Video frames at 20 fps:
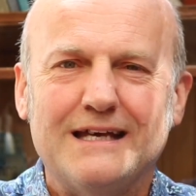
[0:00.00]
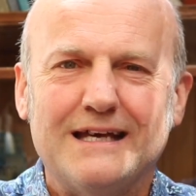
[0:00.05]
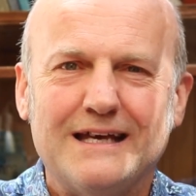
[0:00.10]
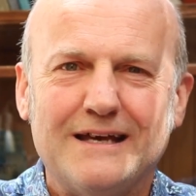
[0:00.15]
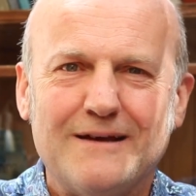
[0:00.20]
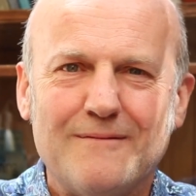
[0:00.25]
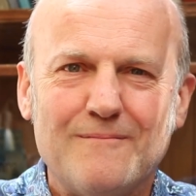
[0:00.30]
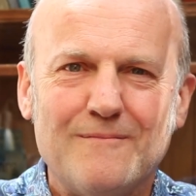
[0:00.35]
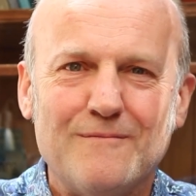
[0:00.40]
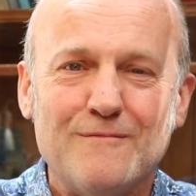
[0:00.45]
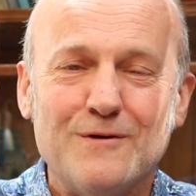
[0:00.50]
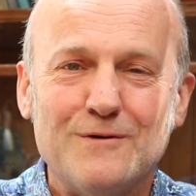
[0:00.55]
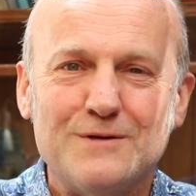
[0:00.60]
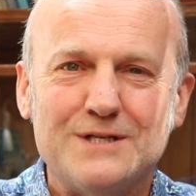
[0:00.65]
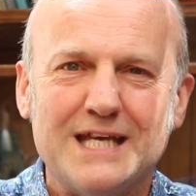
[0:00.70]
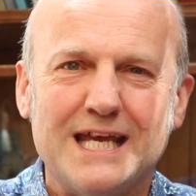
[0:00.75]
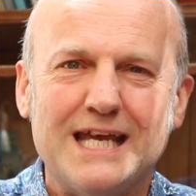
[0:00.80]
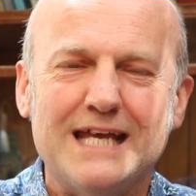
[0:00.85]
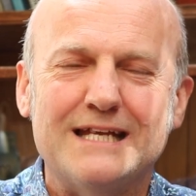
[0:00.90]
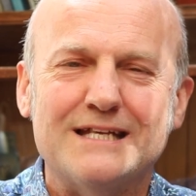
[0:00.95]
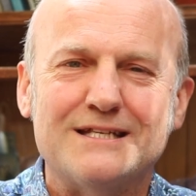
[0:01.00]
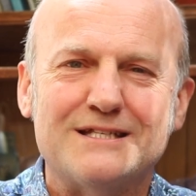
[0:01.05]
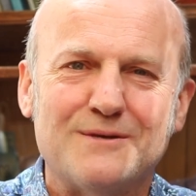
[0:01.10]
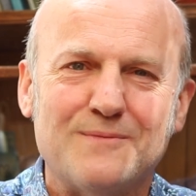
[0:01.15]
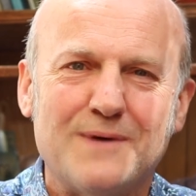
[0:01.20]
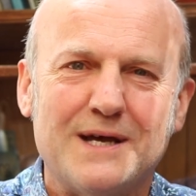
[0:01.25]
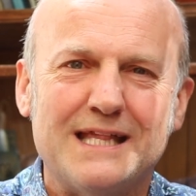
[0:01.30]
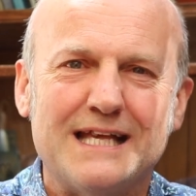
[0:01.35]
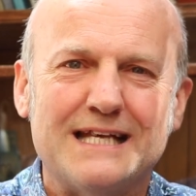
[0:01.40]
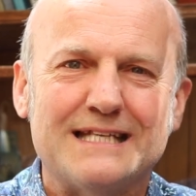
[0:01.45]
um, routine as
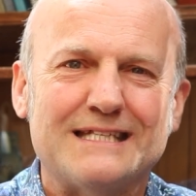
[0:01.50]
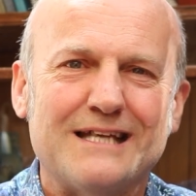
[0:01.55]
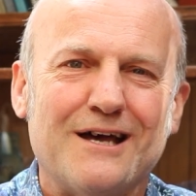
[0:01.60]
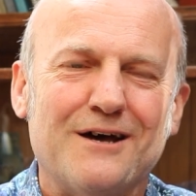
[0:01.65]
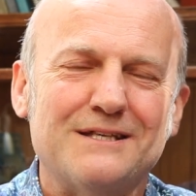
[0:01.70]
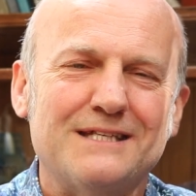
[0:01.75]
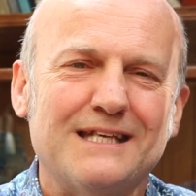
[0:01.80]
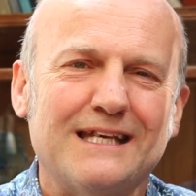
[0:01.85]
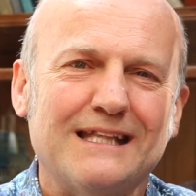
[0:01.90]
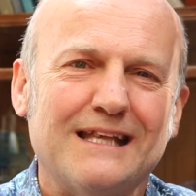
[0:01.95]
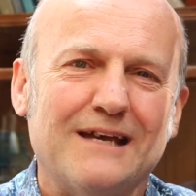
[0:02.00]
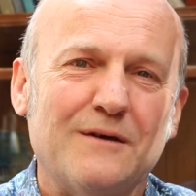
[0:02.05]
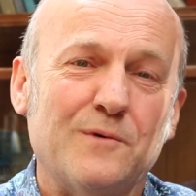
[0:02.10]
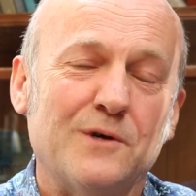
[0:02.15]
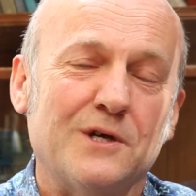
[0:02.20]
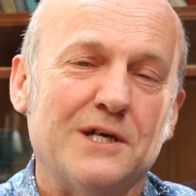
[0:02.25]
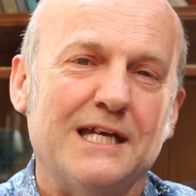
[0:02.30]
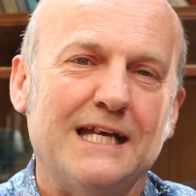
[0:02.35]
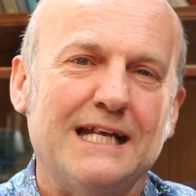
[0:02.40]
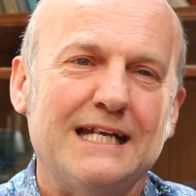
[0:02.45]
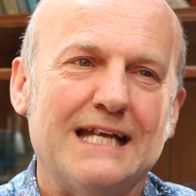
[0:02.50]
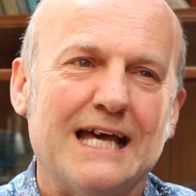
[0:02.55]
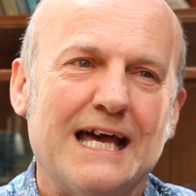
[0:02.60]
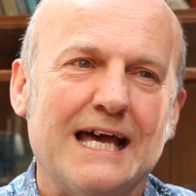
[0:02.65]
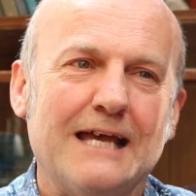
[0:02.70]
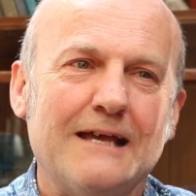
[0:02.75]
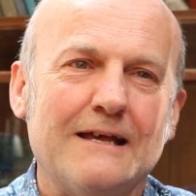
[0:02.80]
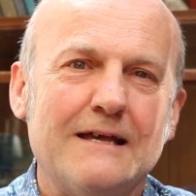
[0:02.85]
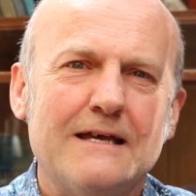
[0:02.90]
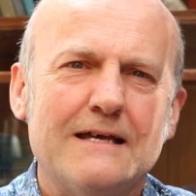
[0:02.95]
to when they're starting their working
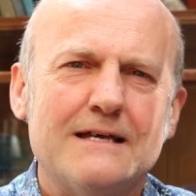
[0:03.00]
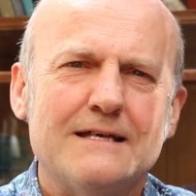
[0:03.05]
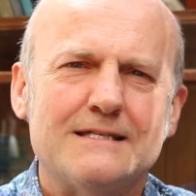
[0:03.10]
day.